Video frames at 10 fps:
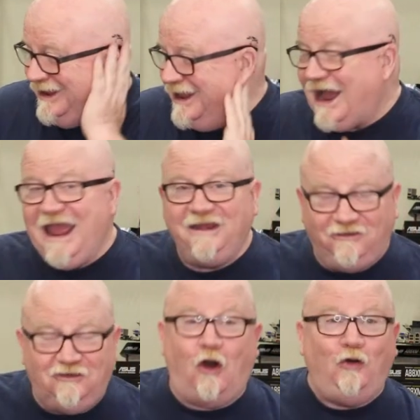I
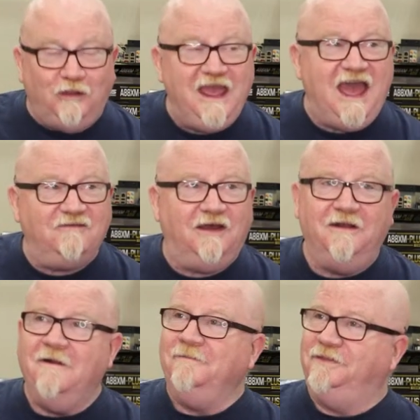totally have a,
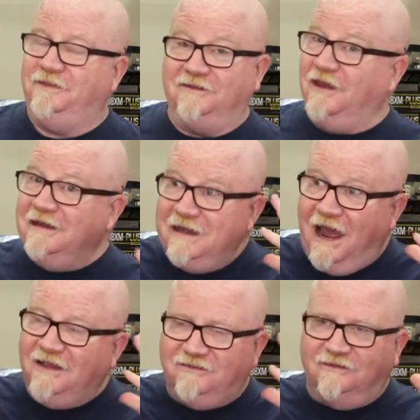it's a
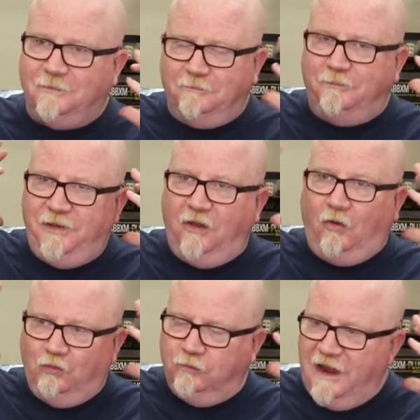nice, it's a big
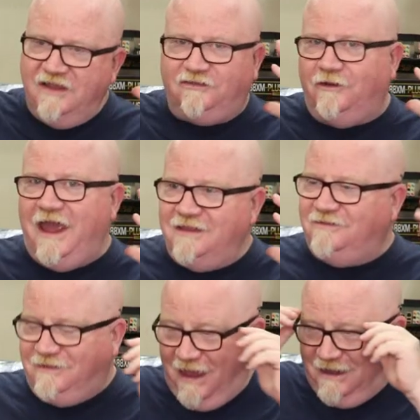old Razer
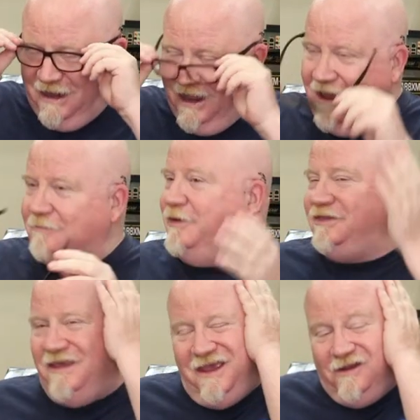headset, but
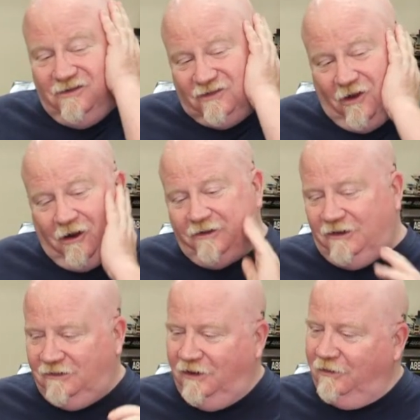the ears are
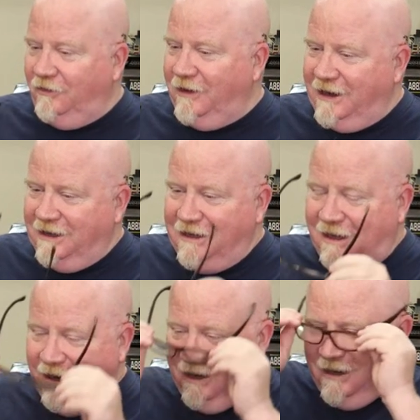deteriorating.
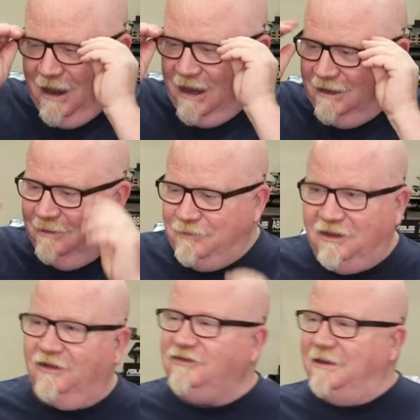And
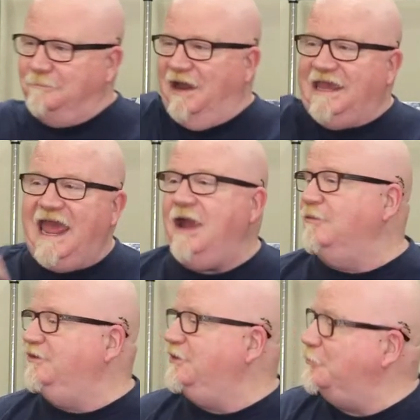because I, my
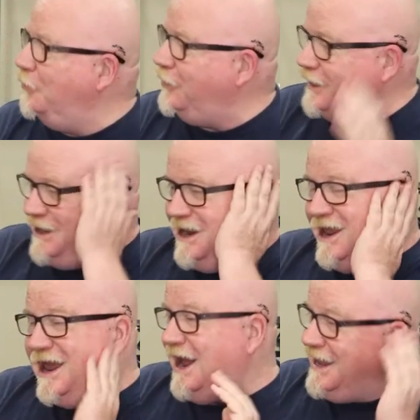camera isn't working,
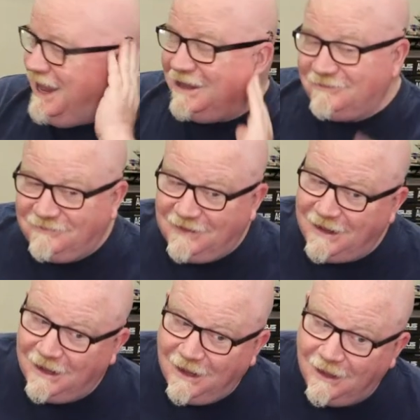I can't
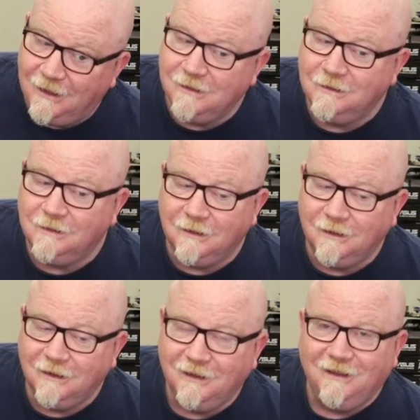see.
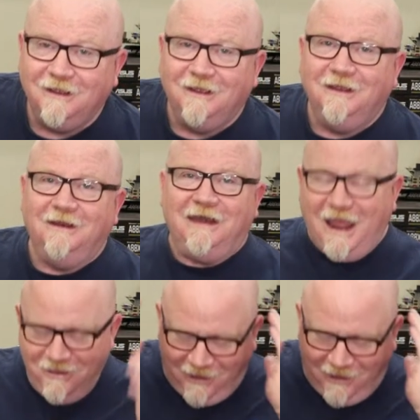Now you